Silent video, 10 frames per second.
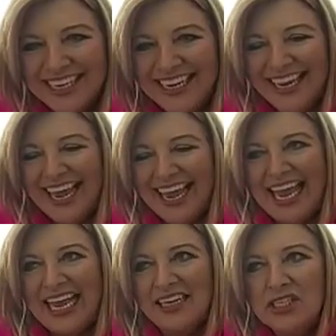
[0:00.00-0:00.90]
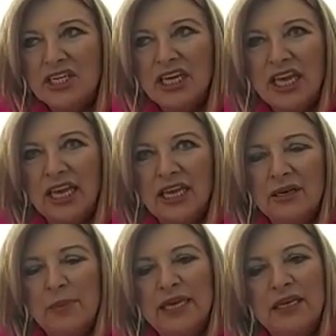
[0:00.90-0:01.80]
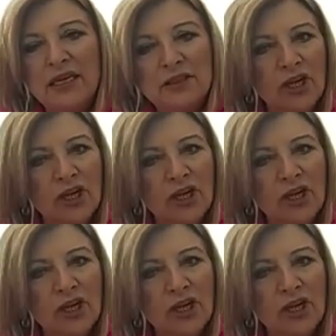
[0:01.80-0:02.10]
Yeah. And and but